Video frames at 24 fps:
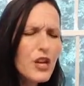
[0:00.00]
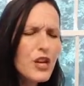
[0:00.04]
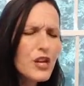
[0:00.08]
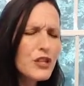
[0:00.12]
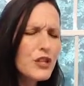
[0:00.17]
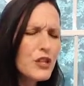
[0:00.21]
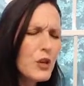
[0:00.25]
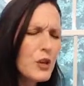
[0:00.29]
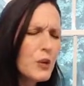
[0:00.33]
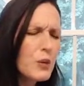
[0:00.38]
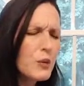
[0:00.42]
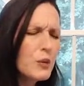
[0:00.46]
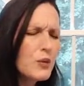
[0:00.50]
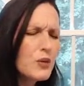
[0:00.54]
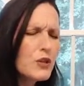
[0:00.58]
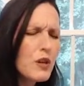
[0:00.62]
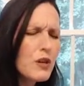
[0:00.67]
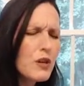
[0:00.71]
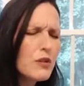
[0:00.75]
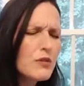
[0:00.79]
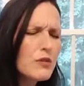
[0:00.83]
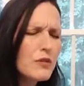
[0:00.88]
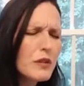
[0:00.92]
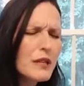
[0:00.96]
So
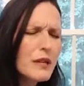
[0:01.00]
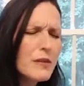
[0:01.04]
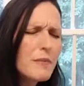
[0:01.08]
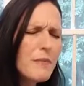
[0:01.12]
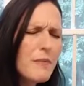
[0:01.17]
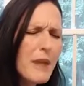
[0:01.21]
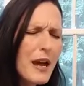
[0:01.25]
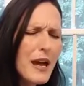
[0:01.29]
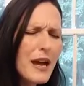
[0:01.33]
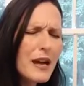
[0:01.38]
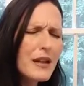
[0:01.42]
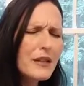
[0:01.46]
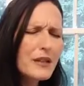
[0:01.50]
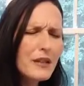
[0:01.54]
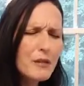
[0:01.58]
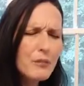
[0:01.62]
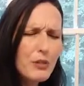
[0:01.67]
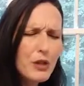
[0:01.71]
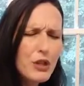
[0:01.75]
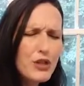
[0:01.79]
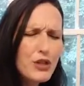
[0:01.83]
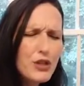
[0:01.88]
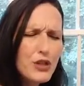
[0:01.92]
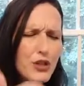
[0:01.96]
don't get mad at the
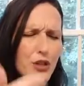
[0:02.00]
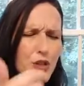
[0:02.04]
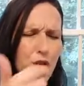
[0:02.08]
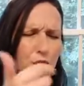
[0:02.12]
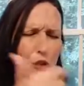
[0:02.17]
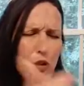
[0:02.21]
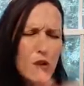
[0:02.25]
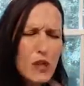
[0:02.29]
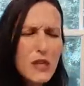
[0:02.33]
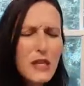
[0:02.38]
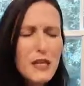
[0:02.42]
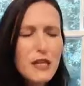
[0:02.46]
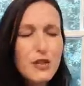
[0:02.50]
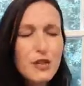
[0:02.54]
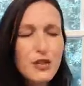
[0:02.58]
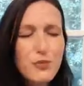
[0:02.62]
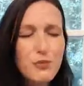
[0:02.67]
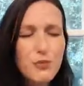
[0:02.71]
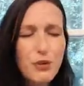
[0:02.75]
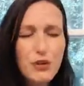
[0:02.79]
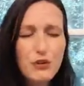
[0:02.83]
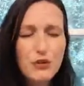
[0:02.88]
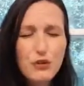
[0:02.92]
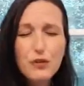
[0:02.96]
person who you think is
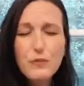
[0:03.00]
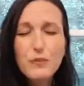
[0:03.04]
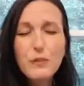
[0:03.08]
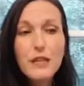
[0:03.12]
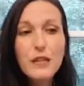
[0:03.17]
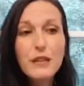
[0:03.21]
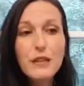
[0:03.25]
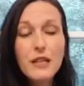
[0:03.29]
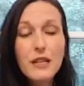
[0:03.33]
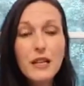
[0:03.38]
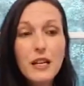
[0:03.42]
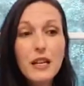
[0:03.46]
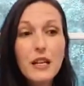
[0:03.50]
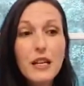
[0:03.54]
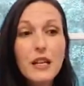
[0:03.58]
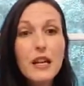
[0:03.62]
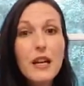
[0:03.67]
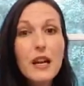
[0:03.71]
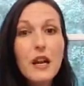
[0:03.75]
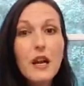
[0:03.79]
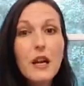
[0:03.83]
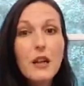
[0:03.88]
supposed to meet the need.